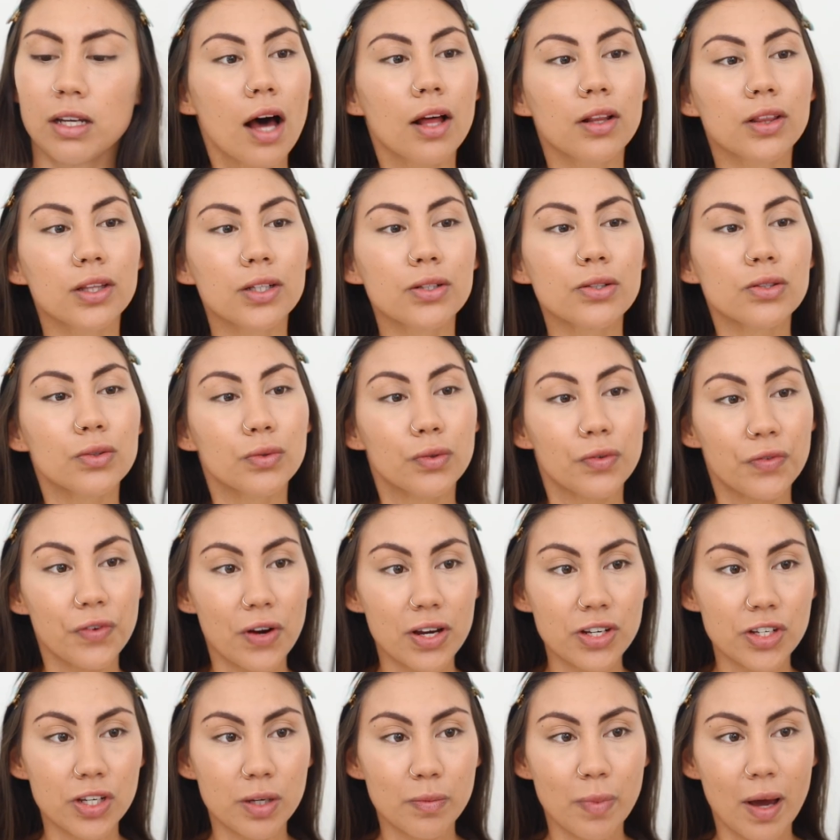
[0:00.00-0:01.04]
A loose
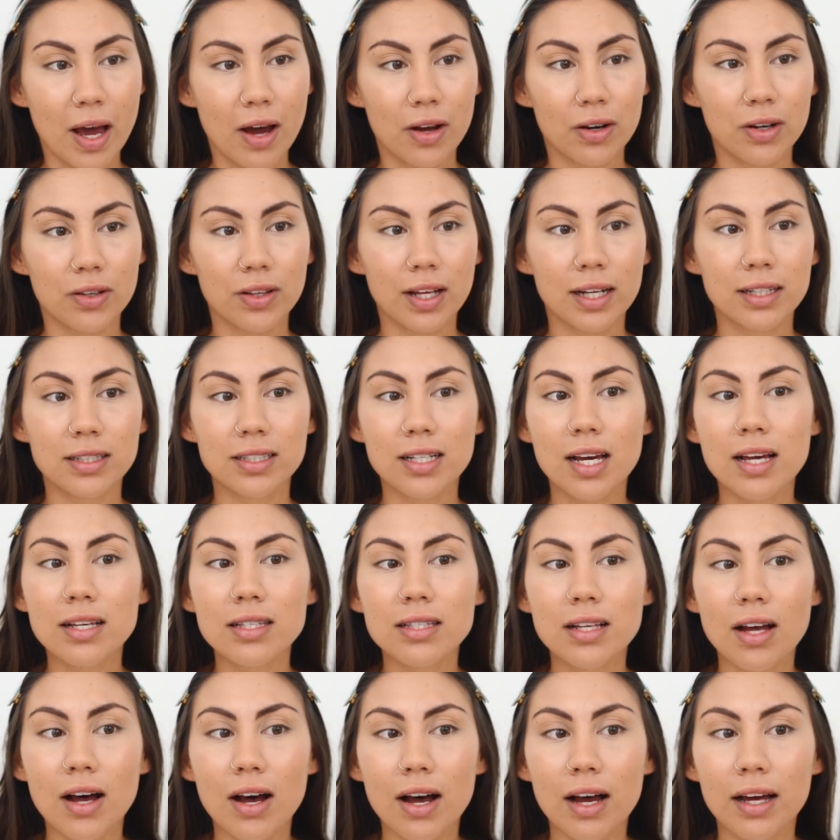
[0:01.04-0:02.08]
refreshing powder that
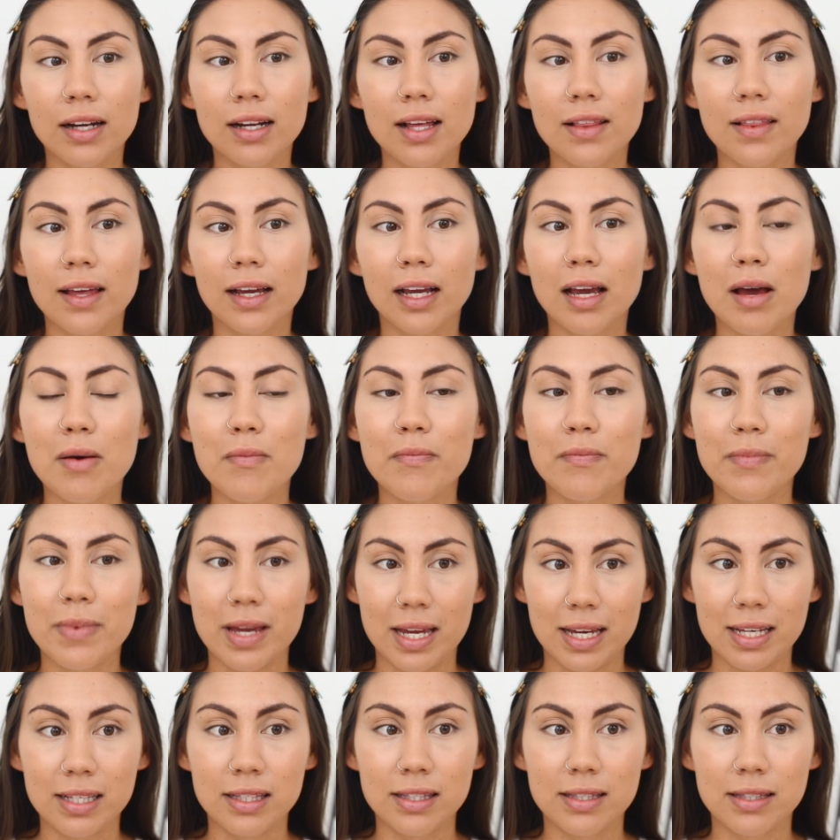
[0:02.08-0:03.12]
dusts on like a
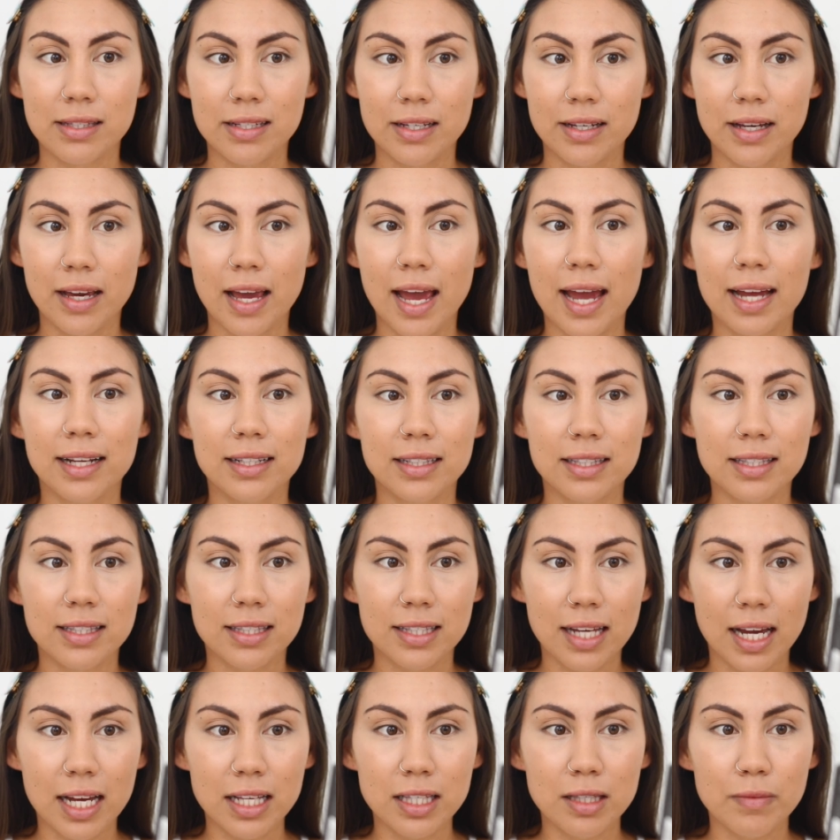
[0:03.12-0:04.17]
mist and
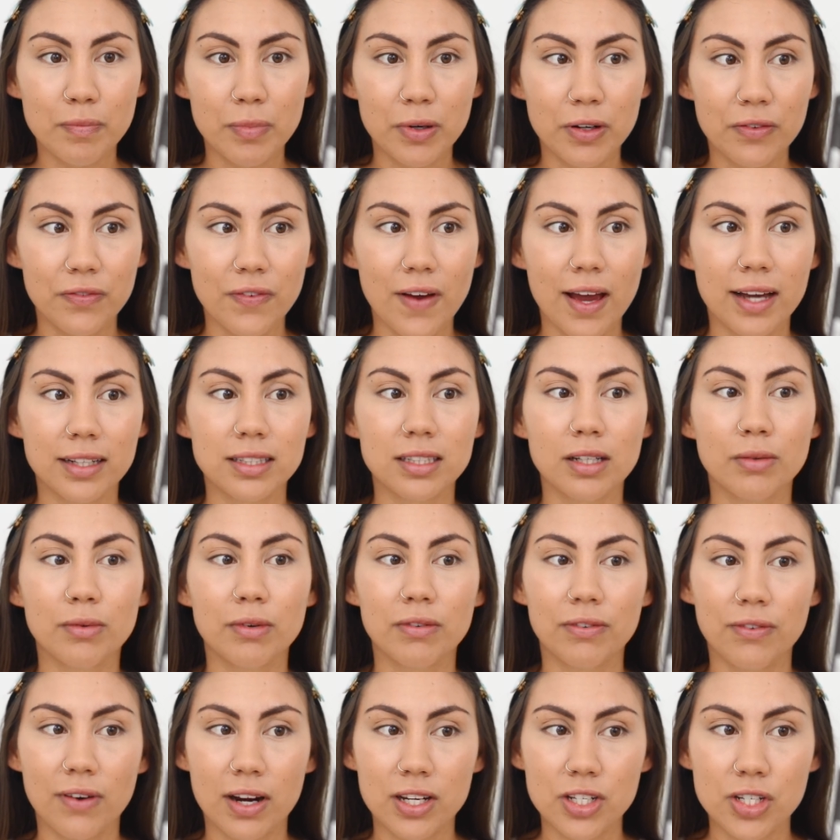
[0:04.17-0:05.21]
sets, perfects, and
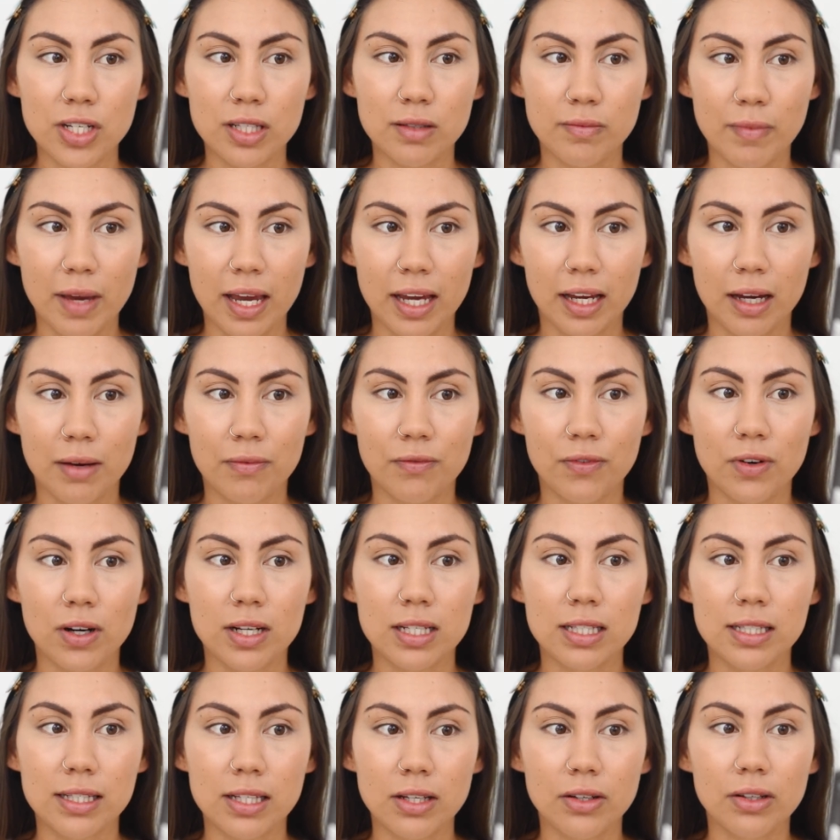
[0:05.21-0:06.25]
refreshes makeup for
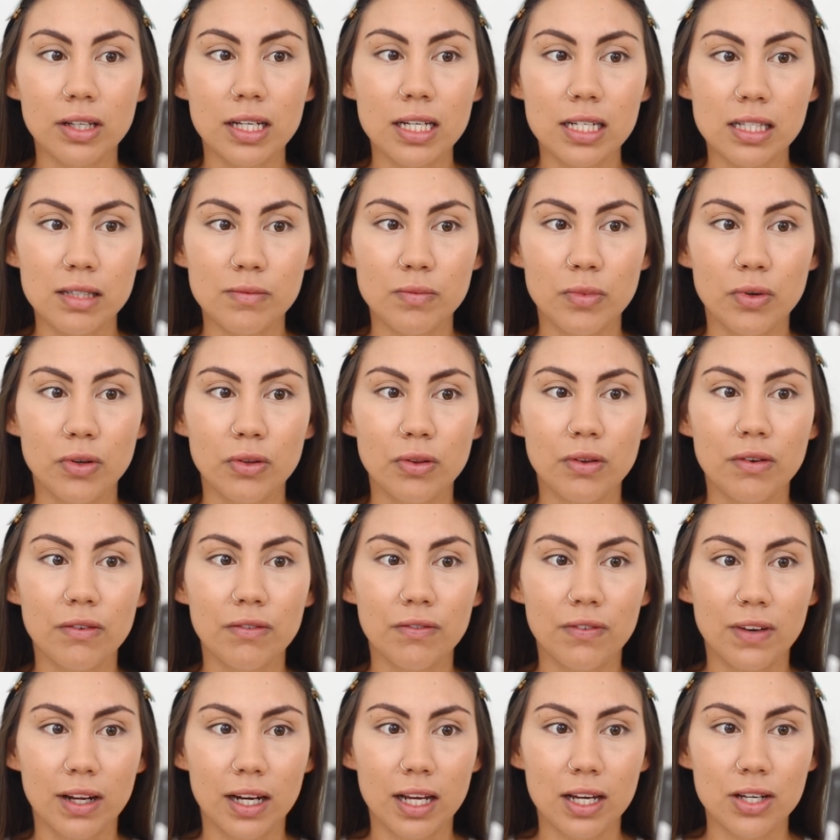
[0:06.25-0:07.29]
a silky smooth
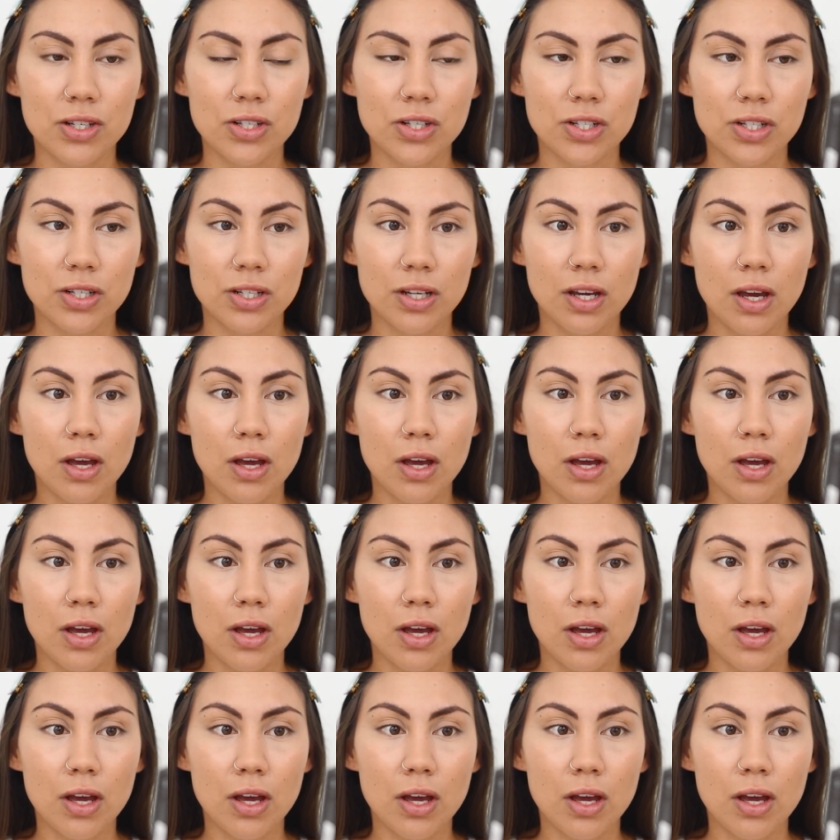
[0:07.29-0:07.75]
finish.